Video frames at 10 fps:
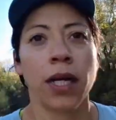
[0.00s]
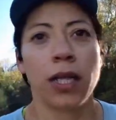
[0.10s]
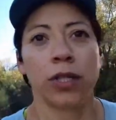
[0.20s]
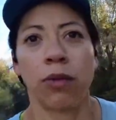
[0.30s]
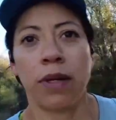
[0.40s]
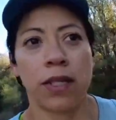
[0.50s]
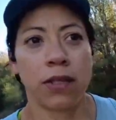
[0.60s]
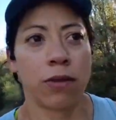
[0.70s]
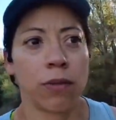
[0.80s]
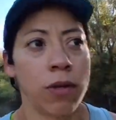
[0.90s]
a little bit.
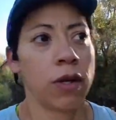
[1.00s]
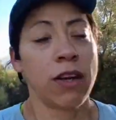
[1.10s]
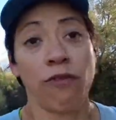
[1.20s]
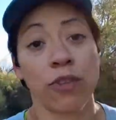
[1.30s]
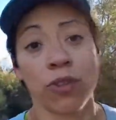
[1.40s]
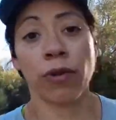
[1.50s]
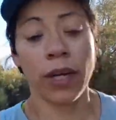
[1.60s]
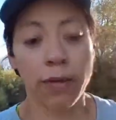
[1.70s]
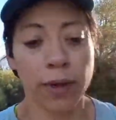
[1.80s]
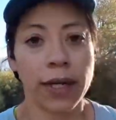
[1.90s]
So it feels
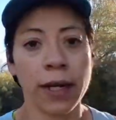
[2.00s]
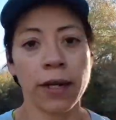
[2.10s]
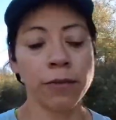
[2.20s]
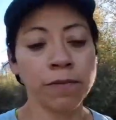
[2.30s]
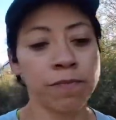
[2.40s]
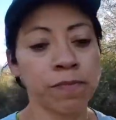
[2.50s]
great right now.